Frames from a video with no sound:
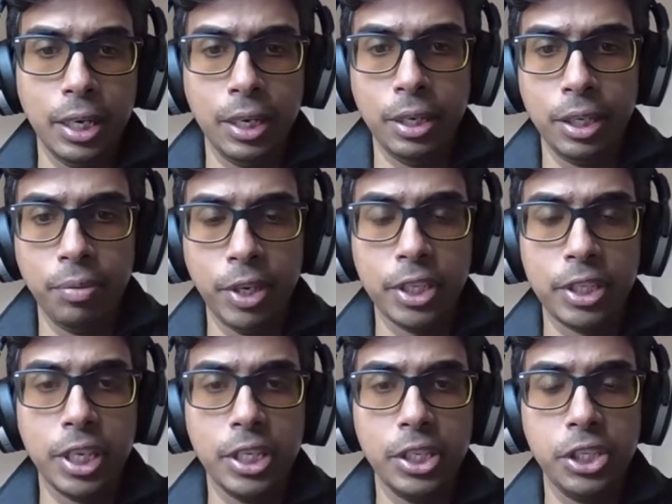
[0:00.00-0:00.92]
events
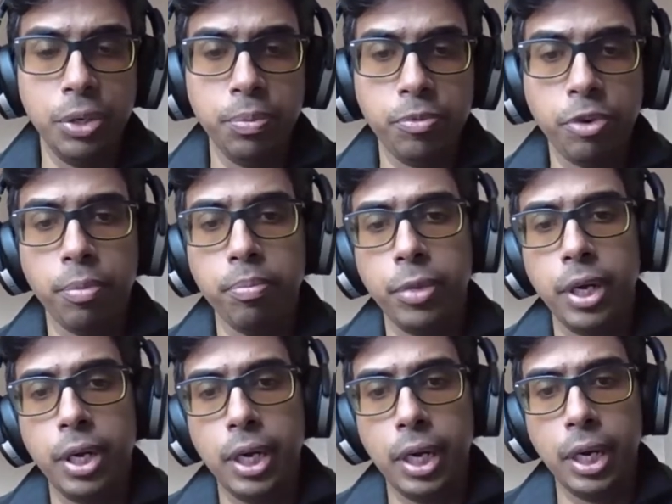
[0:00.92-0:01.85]
consumed from
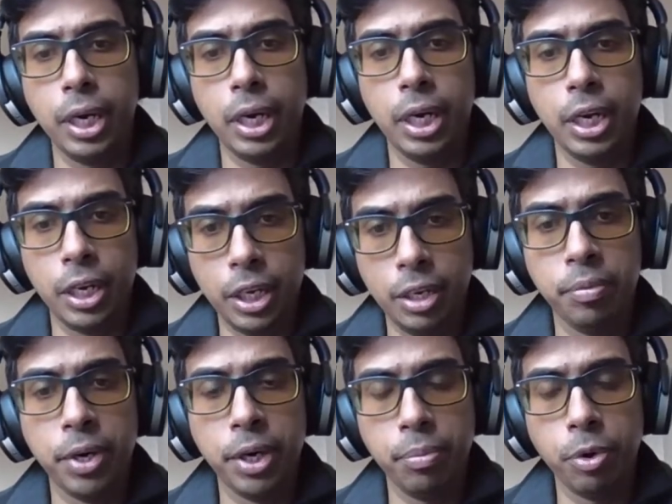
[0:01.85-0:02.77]

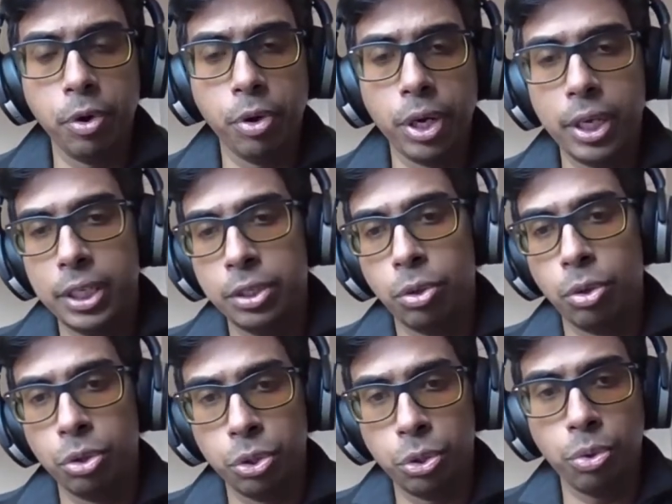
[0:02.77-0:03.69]
event broker, is
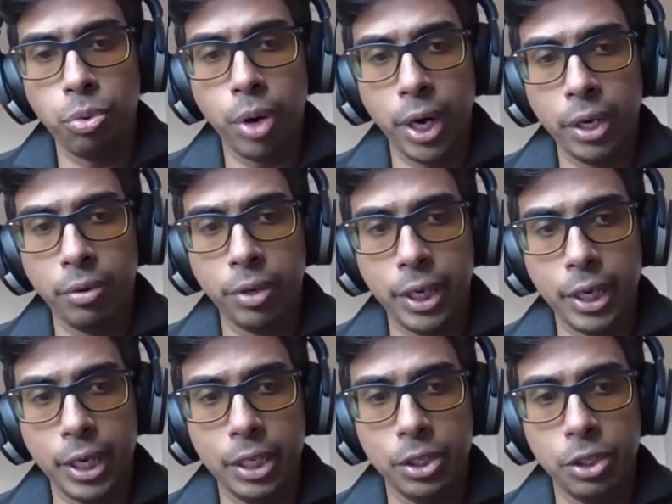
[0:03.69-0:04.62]
also quite
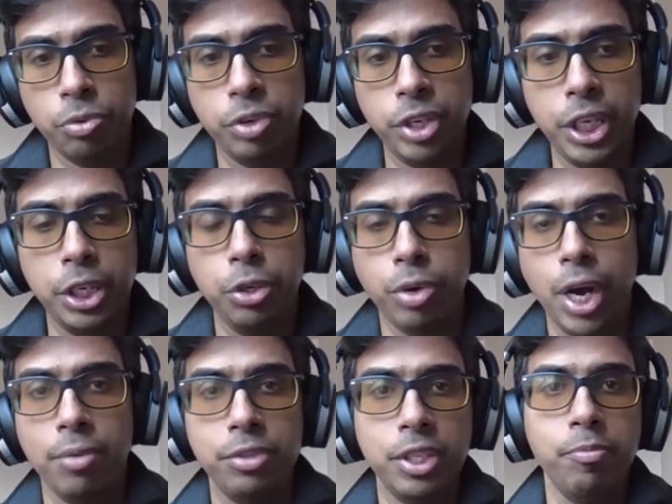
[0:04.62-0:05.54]
critical. So we need to
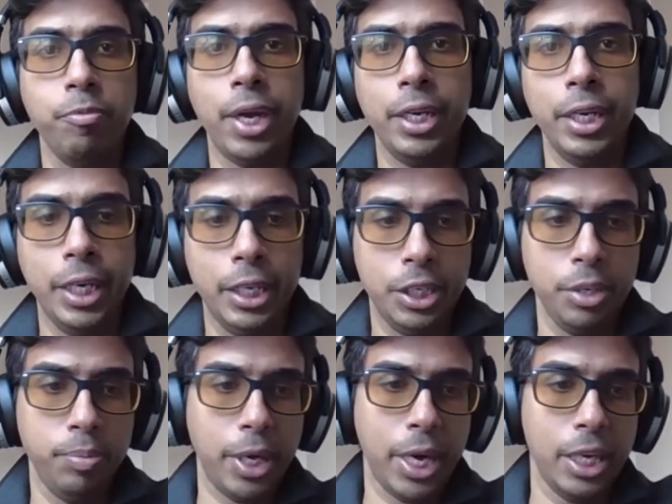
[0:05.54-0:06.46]
have some
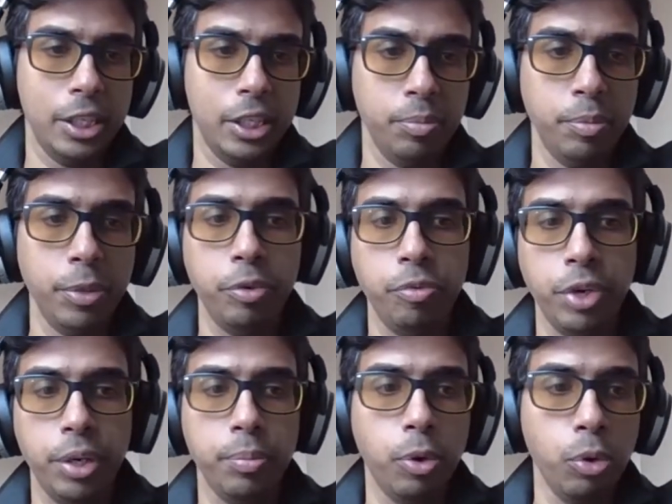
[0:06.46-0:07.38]
validation mechanism
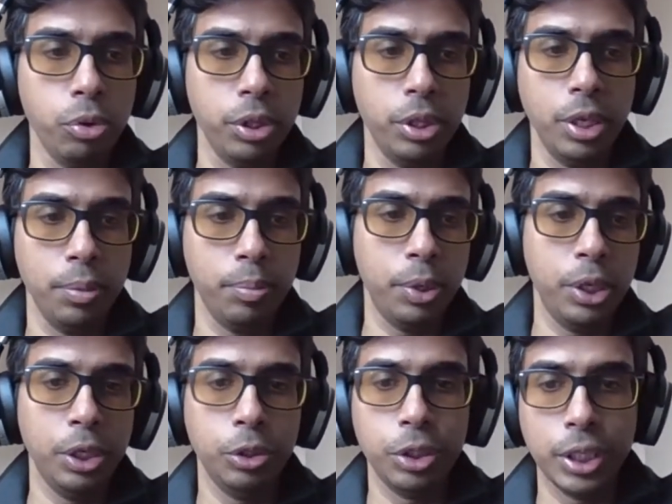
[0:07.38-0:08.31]
between both
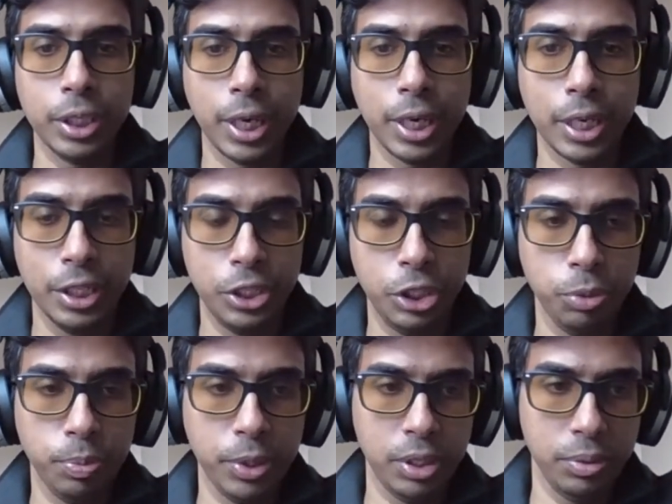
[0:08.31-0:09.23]
producers and
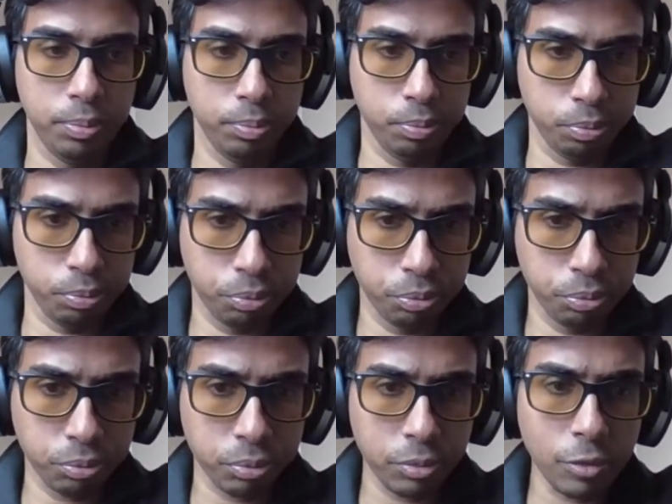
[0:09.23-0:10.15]
consumers.
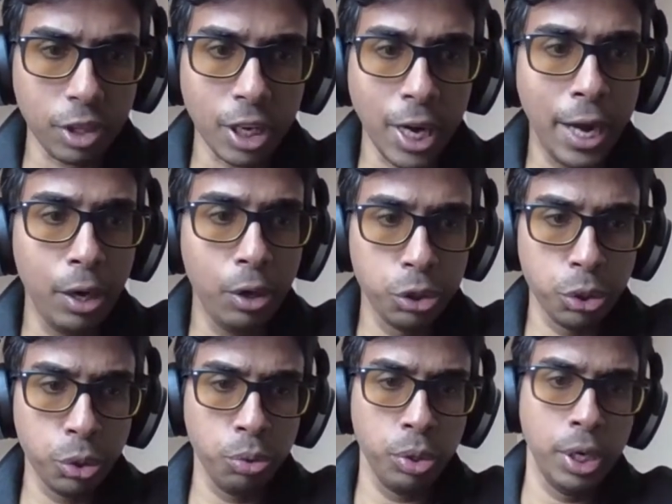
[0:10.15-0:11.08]
And
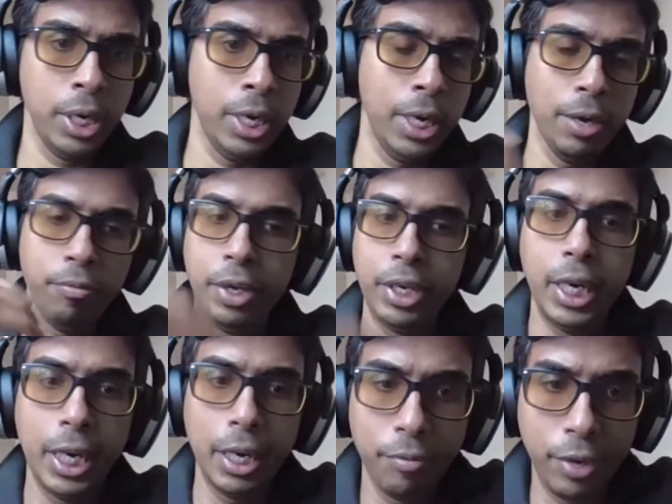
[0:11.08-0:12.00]
also, we
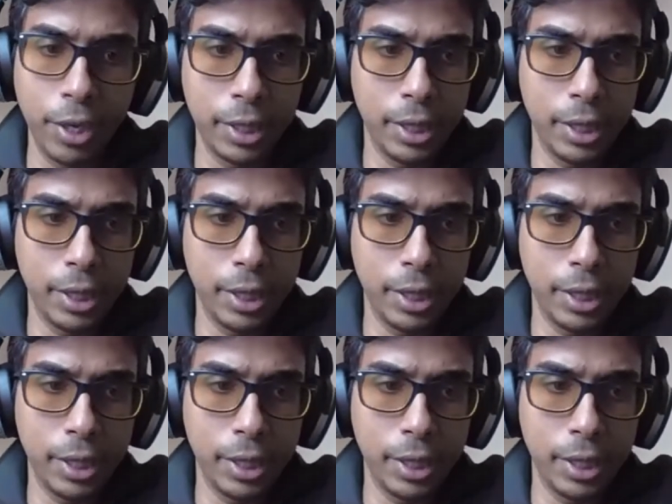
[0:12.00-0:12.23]
deal with